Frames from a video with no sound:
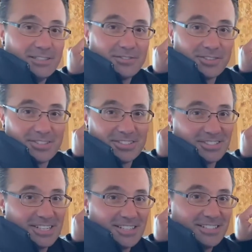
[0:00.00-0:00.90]
So this is a
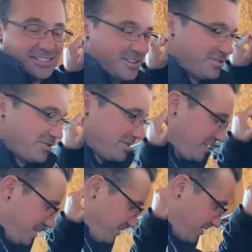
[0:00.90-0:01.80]
nice
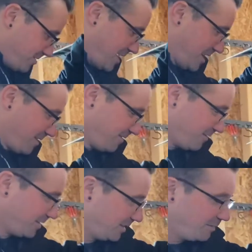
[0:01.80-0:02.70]
alternative to have
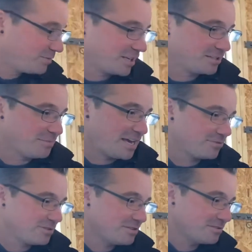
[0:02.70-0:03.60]
deep cycle
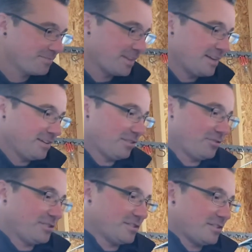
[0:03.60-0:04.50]
batteries. There
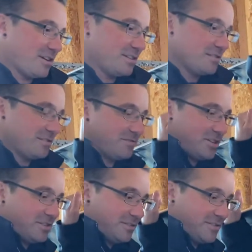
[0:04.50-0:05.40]
is a cost
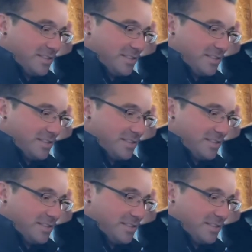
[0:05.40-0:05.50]
involved.